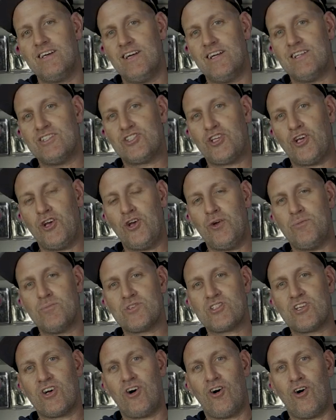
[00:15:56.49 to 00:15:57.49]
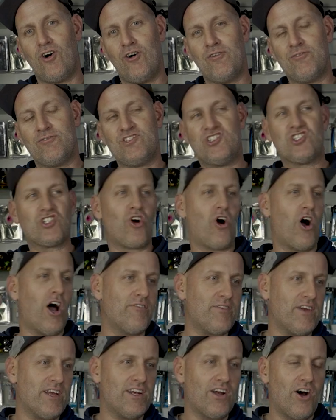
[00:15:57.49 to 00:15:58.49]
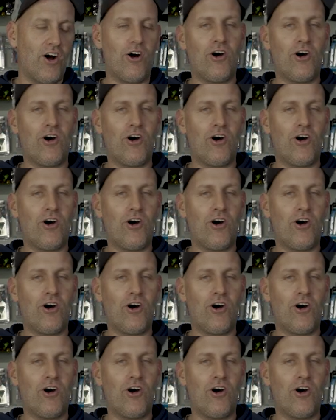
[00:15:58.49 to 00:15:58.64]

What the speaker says: In terms of driving,